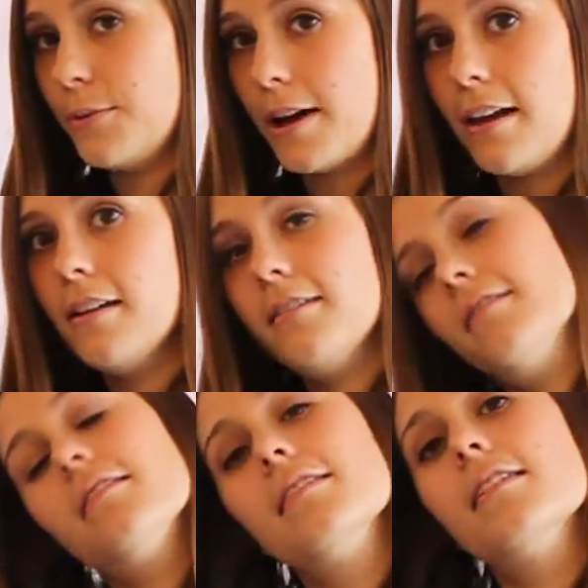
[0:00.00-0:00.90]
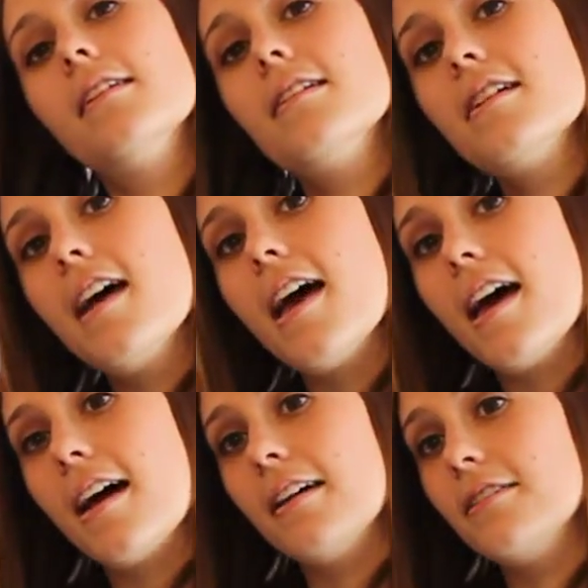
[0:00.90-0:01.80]
away
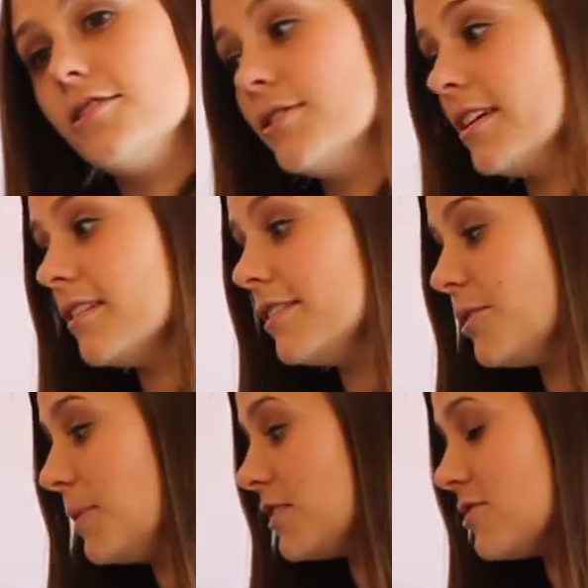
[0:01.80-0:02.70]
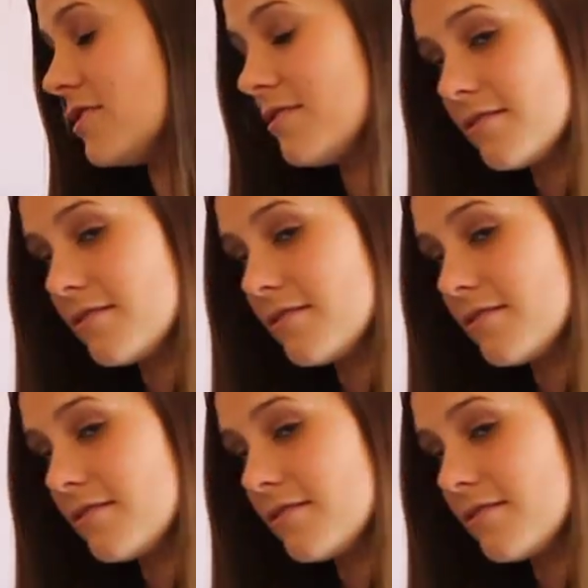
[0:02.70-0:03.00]
and you get a clear picture.